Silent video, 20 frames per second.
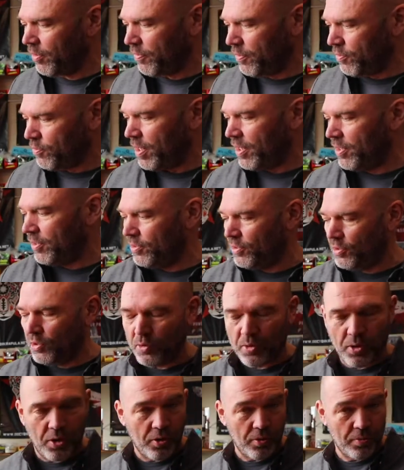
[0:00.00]
of the records
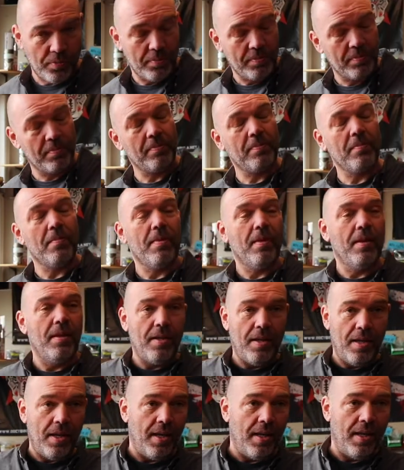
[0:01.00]
you own.
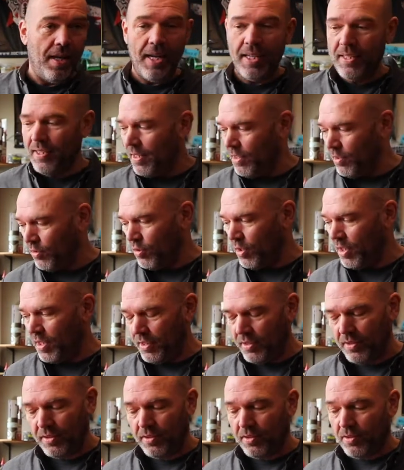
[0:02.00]
An
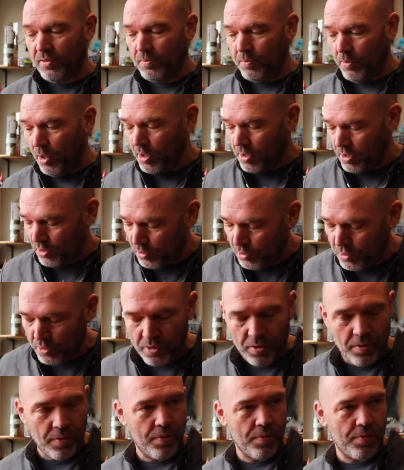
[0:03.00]
800 model
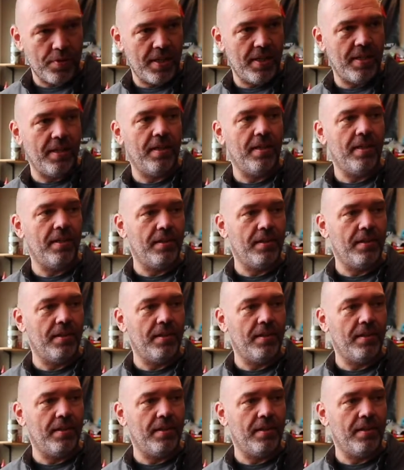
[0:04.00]
2203